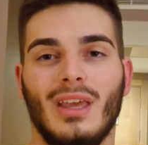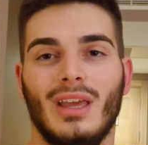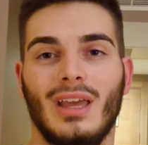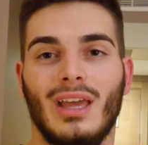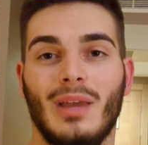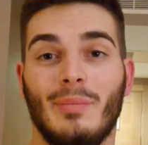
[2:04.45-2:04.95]

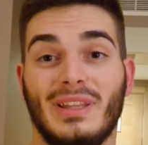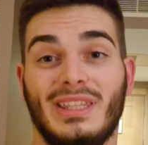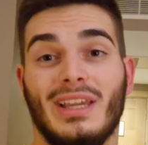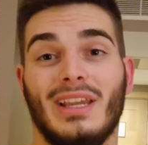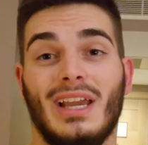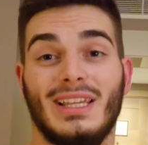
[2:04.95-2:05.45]
But
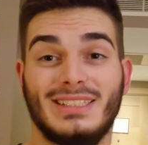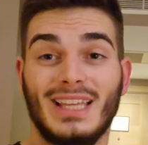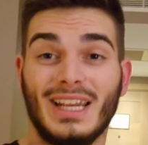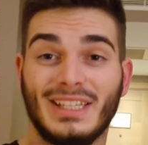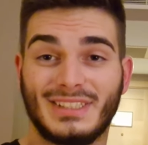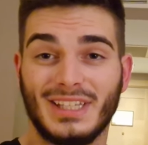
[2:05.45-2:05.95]
yeah, guys,
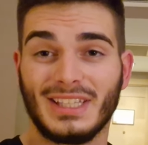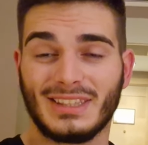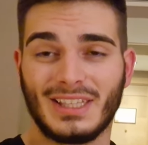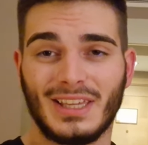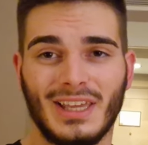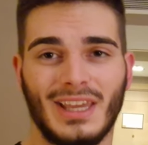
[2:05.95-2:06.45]
that is
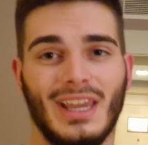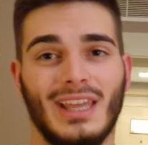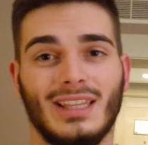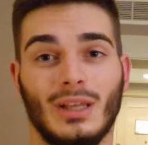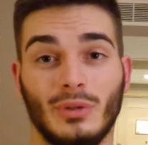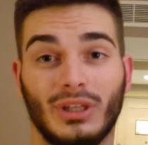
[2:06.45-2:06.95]
it. And
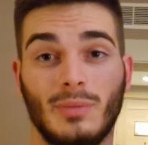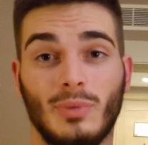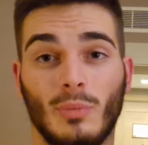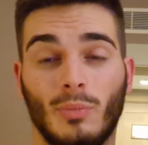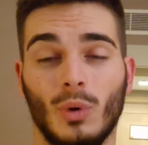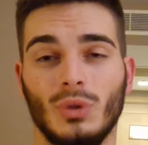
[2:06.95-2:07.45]
I will keep
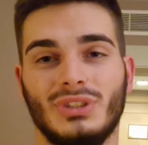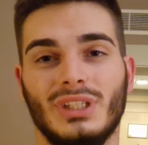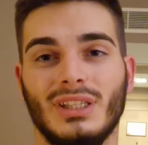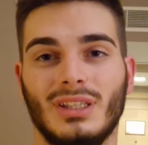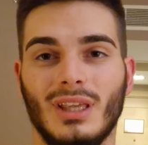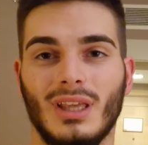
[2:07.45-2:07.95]
you
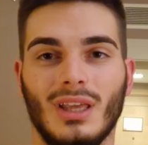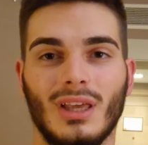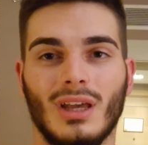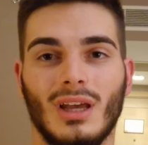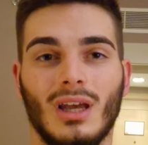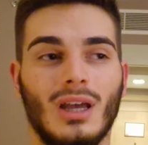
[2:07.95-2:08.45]
posted
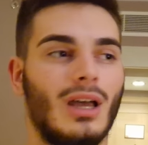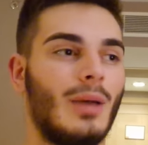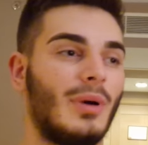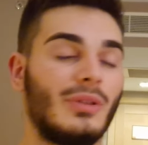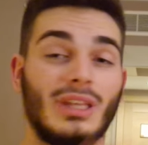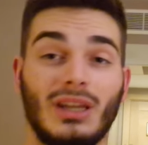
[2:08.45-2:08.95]

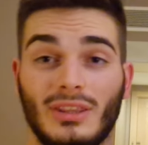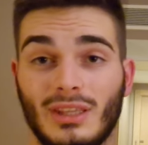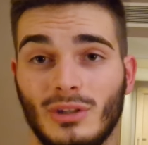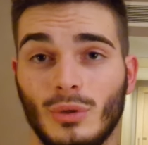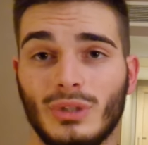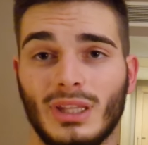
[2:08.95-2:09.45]
about
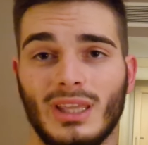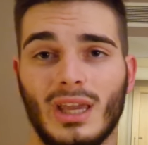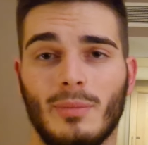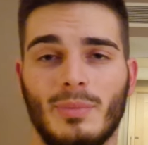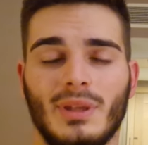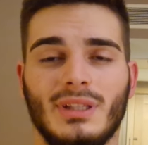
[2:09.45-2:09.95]
anything new that
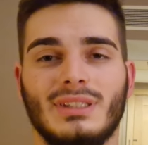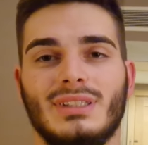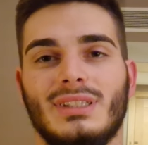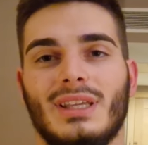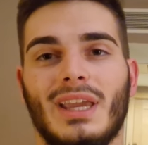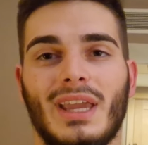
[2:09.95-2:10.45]

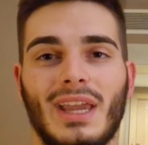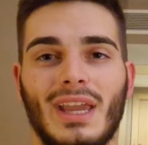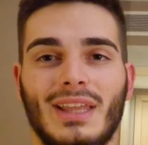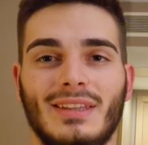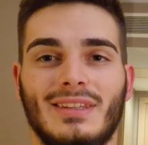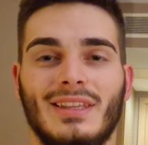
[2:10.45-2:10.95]
happens.
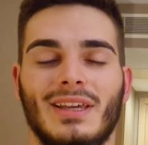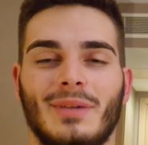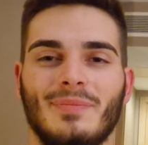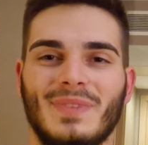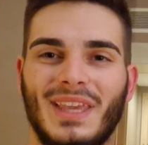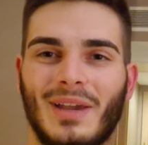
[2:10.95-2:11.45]
And
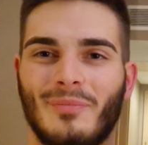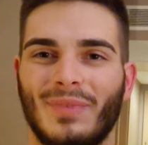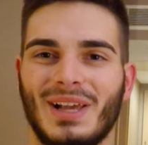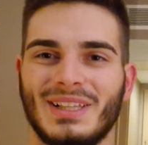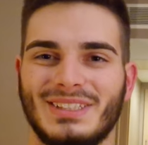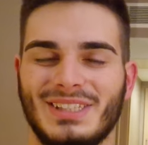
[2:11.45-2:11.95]
yeah,
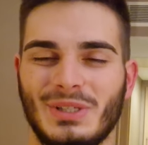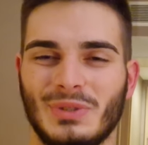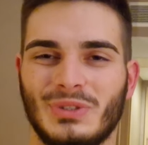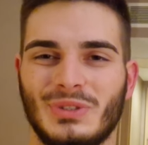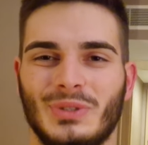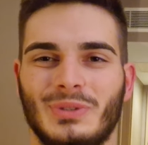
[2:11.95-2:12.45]
I'll see you
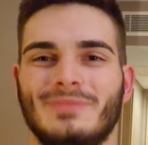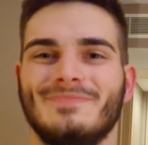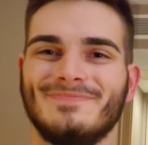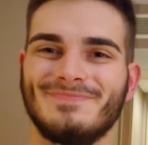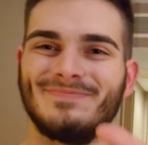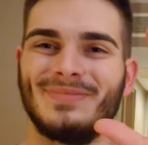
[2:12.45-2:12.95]
soon.
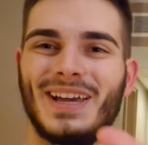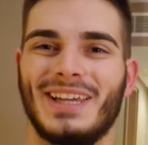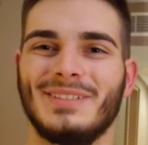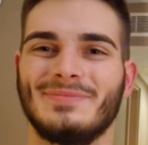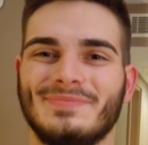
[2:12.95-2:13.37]
Bye.